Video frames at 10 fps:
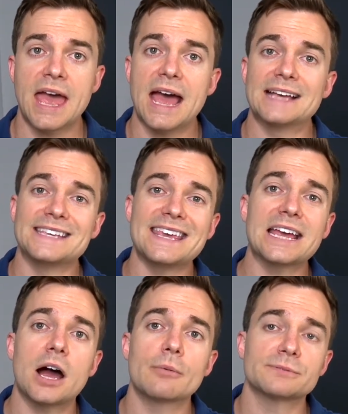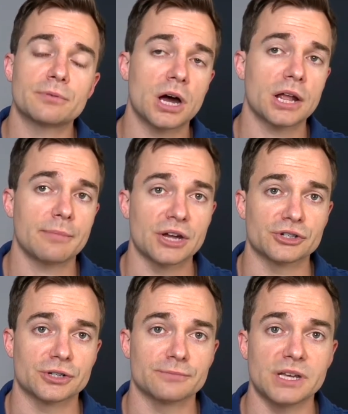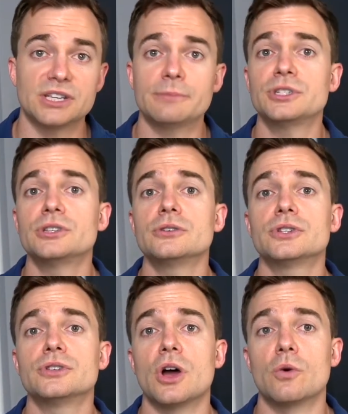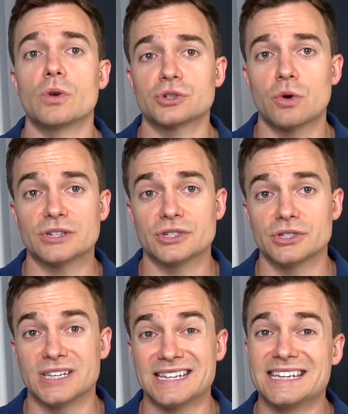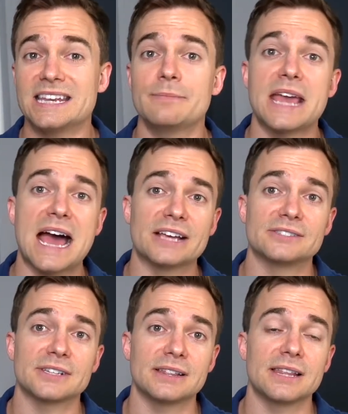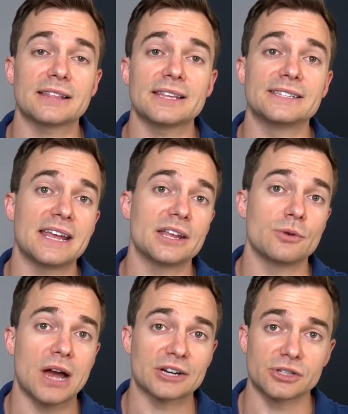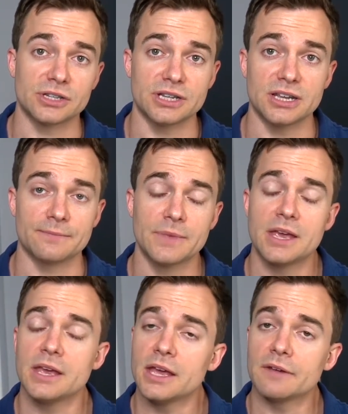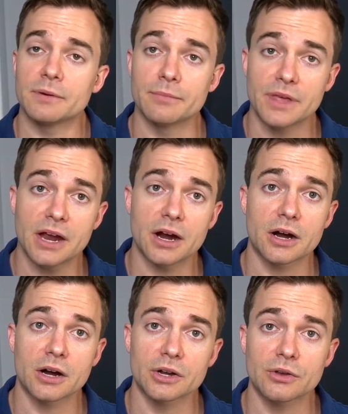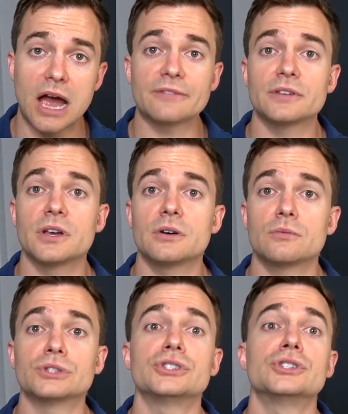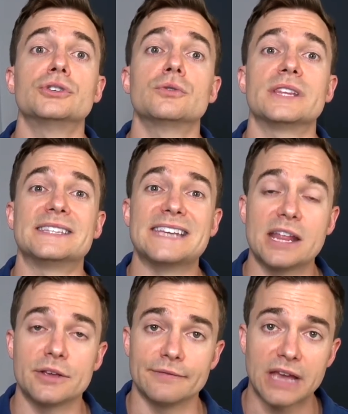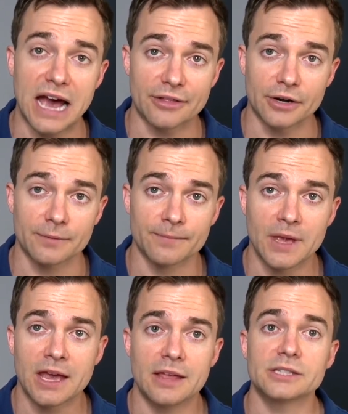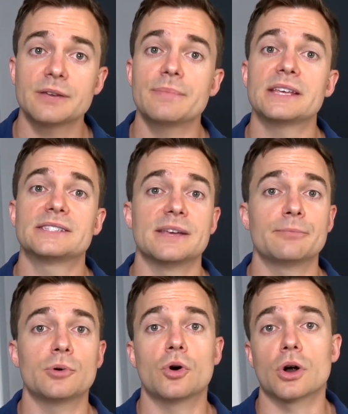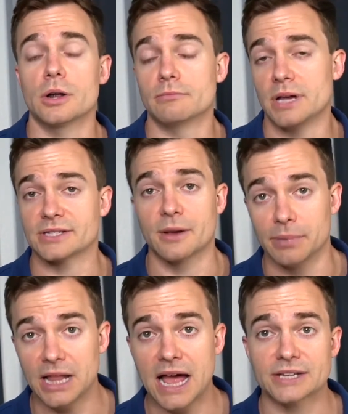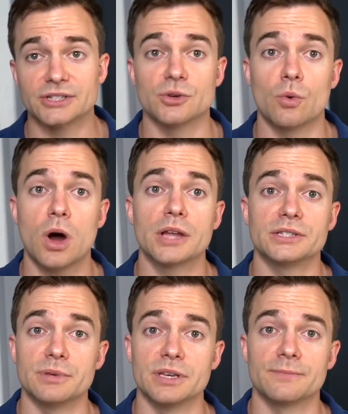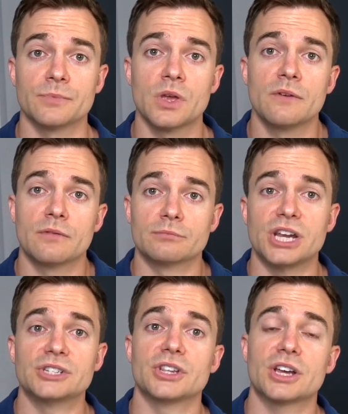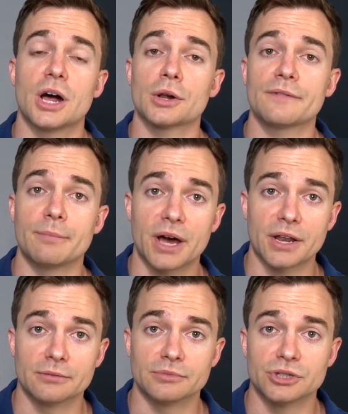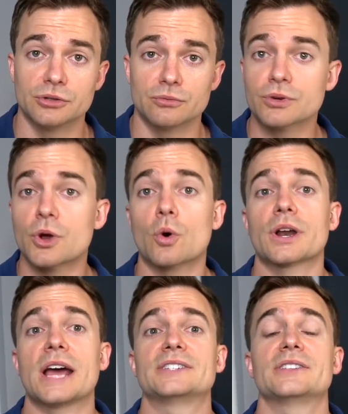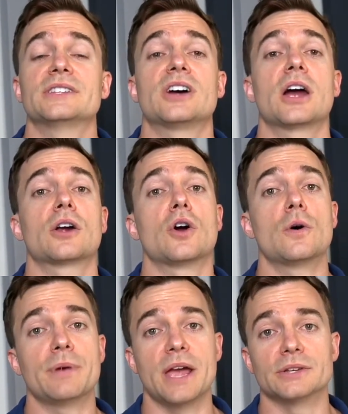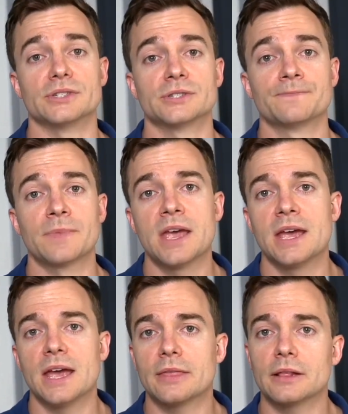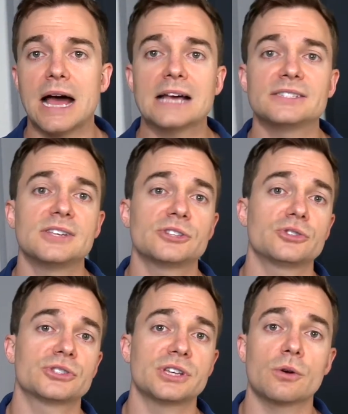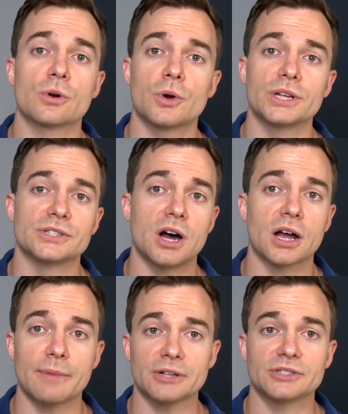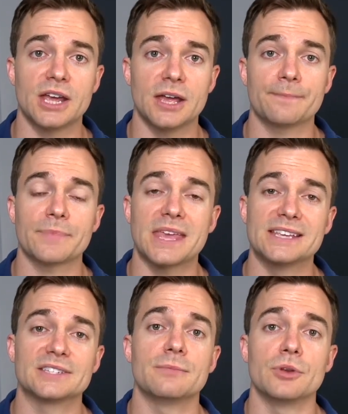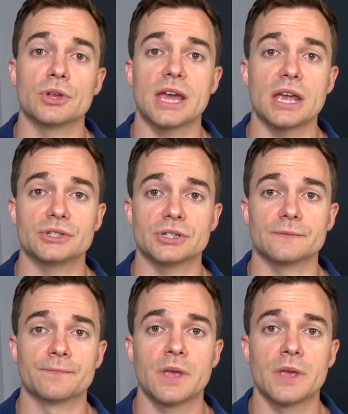As an e-commerce product manager, it's up to you to know which questions need to be asked to collect the data you actually need. And from there, you have to know what to do with the data you've gathered. And this can be as simple or as complex as you want it to be, from changing the color of a button to reorganizing the entire homepage. And the last essential skill we're going to talk about today is communication.